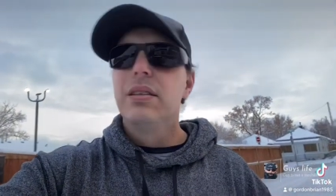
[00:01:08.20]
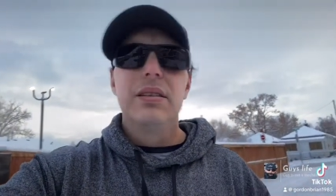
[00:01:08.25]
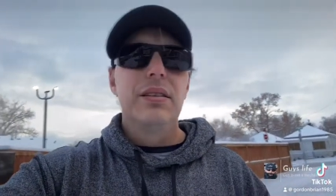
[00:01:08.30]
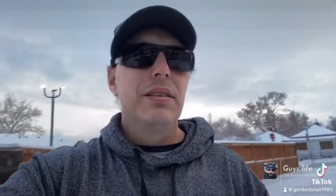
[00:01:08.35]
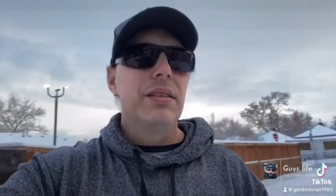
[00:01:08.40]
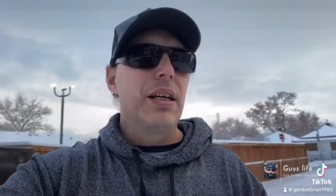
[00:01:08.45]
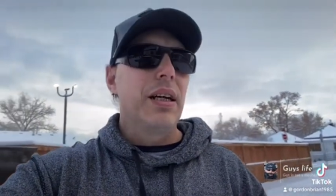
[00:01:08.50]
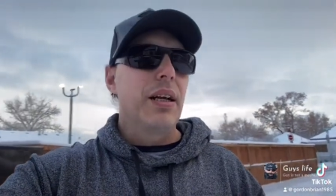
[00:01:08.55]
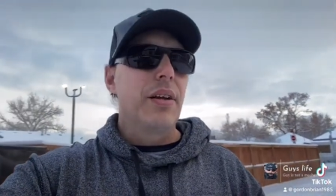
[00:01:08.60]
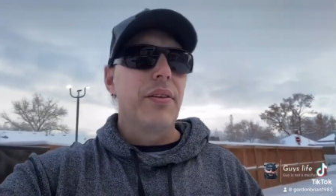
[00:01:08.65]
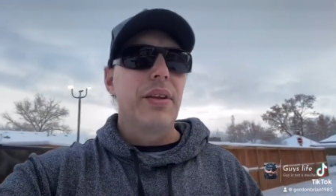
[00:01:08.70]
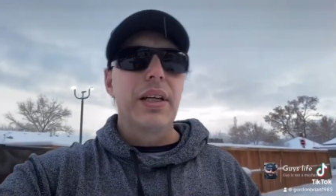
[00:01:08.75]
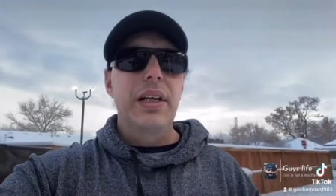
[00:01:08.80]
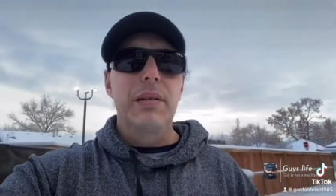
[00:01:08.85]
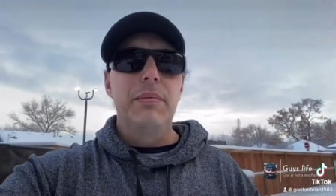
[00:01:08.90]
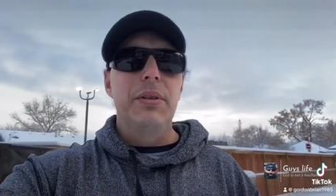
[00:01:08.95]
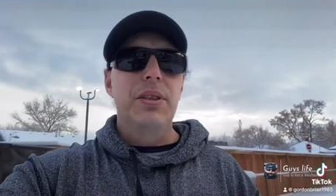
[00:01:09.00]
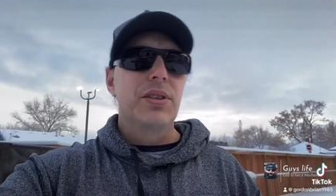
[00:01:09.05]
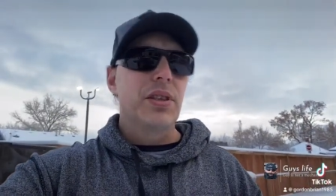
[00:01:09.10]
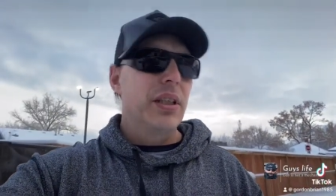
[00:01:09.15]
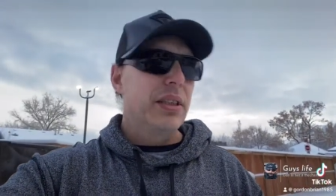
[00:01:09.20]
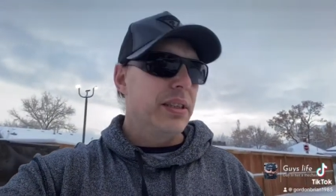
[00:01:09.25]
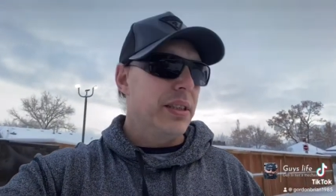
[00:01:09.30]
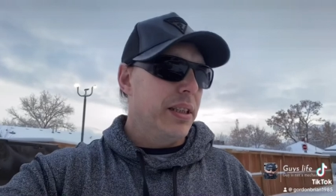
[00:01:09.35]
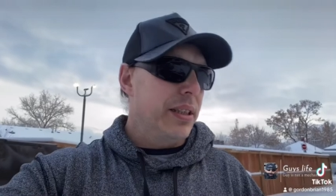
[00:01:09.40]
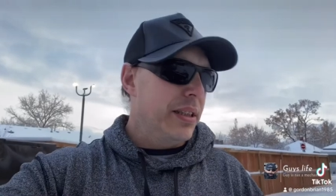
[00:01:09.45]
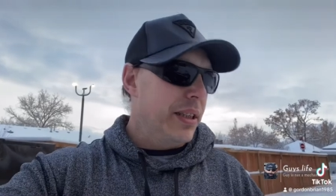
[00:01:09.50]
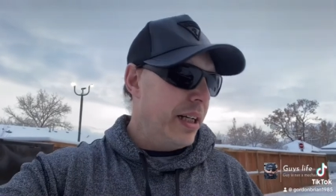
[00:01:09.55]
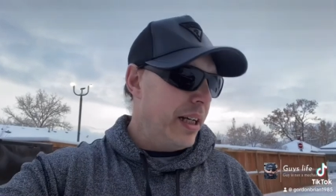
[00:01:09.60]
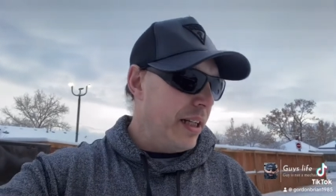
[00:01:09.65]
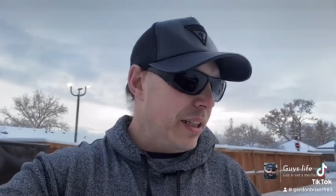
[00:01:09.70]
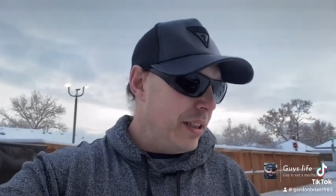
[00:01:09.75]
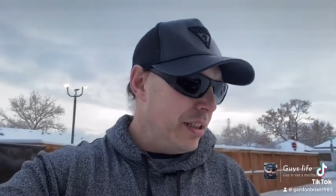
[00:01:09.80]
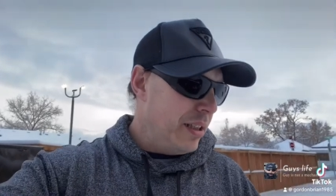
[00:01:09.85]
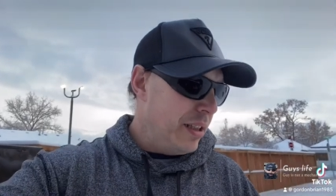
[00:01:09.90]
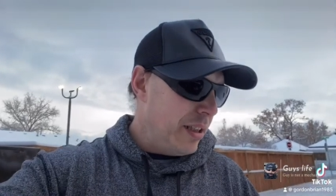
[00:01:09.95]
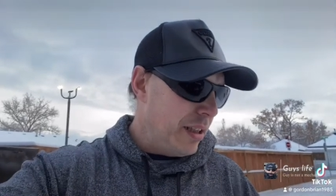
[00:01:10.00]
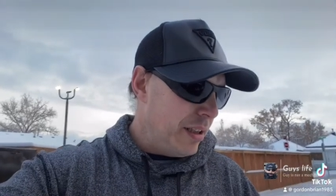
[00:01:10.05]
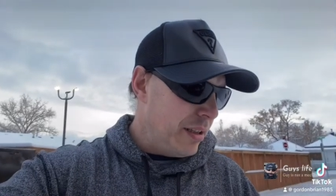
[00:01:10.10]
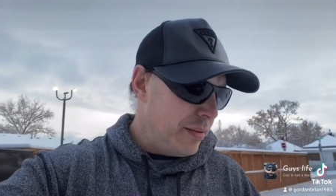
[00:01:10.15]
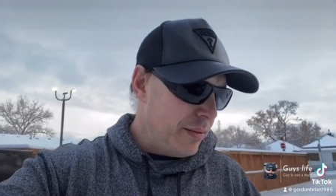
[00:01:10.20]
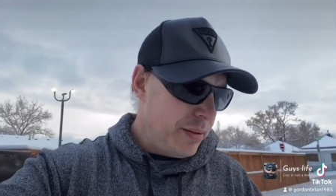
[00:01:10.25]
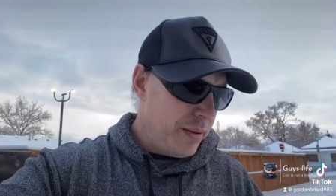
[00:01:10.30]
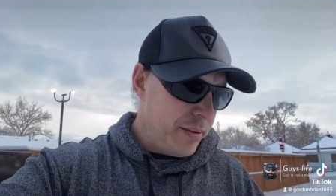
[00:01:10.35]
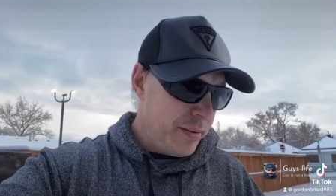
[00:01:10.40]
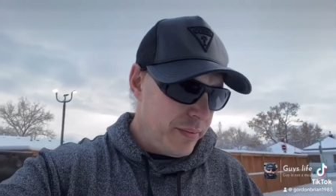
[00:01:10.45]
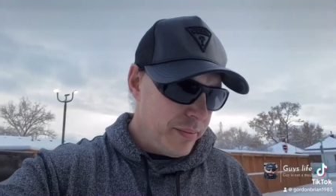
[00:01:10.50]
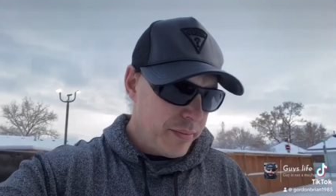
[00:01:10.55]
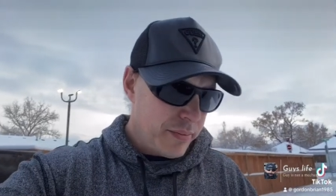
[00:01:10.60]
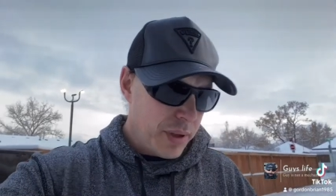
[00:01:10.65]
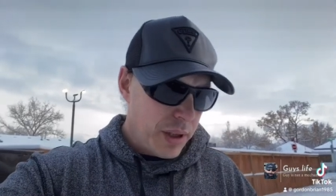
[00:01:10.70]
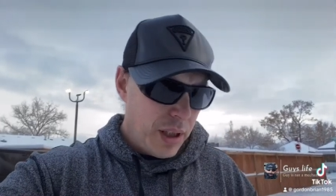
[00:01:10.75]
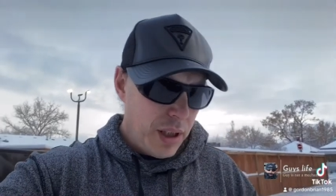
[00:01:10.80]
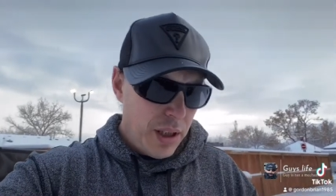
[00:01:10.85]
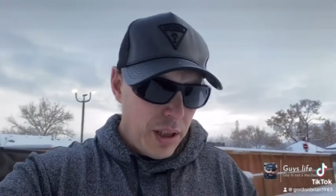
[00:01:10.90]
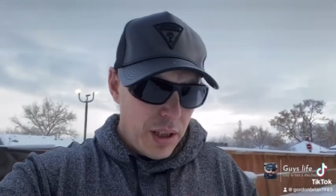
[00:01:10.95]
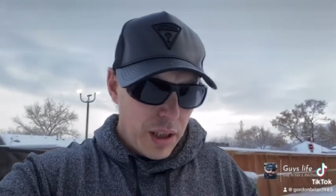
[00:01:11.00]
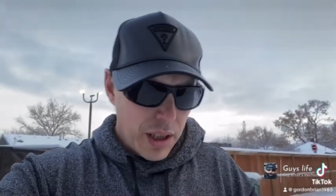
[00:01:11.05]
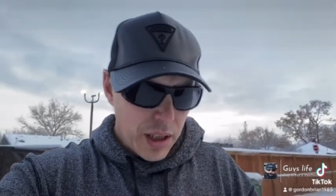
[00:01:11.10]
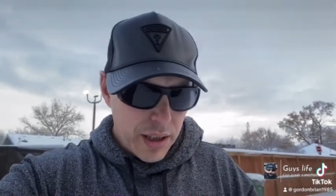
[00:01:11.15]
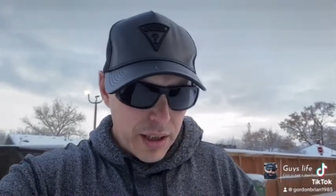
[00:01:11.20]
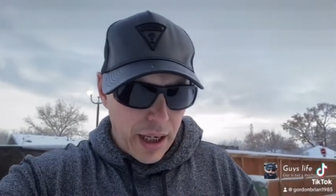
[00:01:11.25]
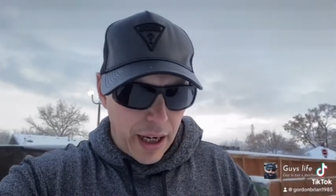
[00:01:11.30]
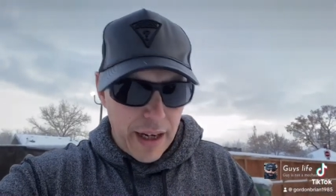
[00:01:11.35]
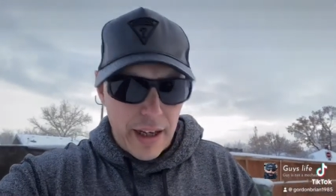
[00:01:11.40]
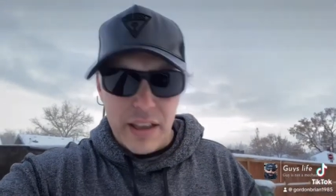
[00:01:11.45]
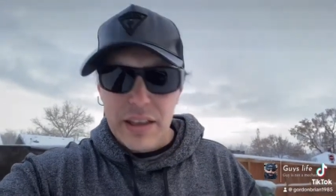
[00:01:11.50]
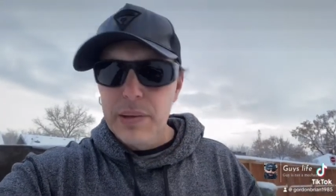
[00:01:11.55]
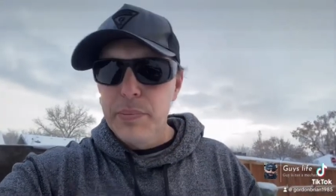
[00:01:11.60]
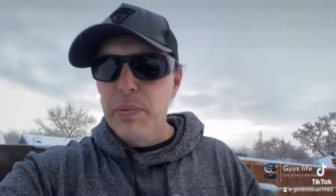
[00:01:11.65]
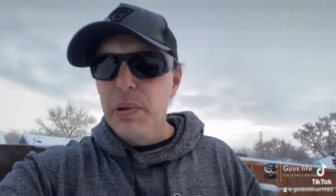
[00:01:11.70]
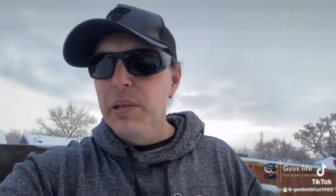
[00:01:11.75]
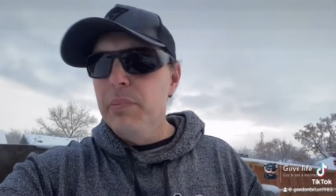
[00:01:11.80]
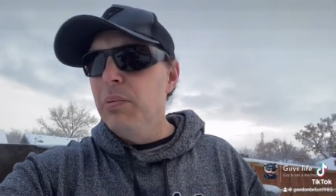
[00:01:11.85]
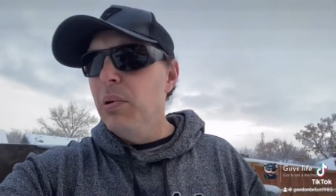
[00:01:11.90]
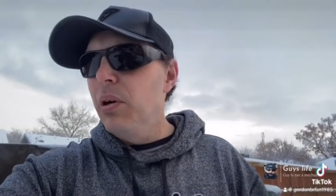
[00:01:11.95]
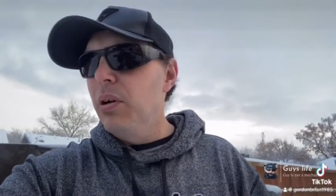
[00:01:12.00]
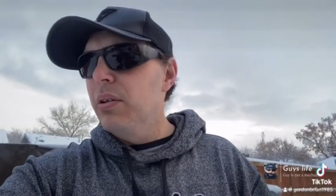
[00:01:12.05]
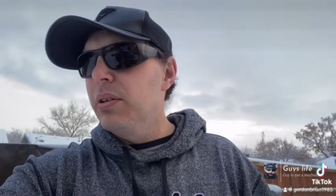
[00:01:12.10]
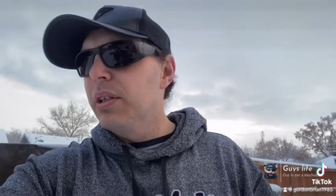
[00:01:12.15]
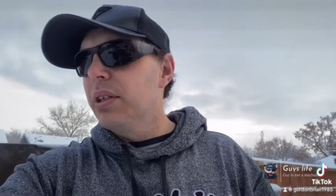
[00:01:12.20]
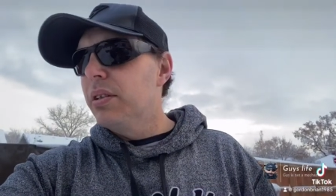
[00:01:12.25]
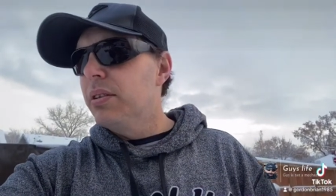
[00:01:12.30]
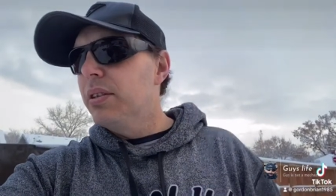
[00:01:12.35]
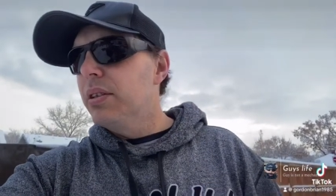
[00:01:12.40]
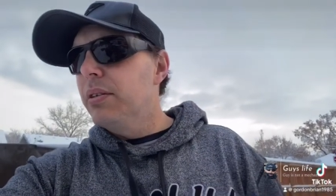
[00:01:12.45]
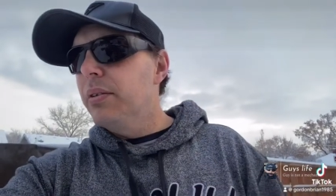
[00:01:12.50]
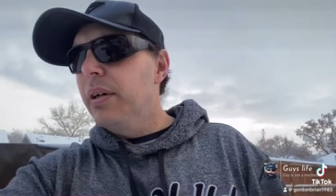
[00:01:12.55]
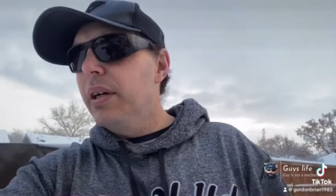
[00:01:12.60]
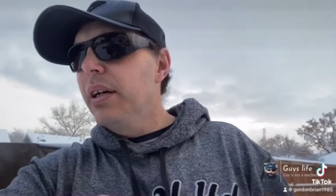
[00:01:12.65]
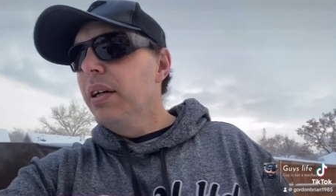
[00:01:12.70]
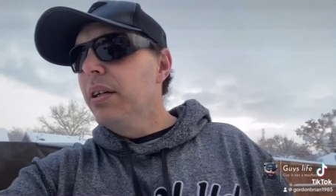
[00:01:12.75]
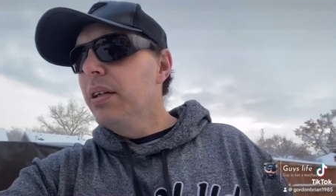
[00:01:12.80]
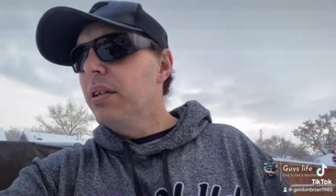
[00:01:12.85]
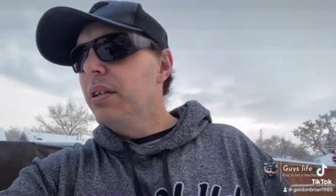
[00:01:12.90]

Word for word: I don't think I'm interested in that. Uh, tires are pretty bald here too, eh?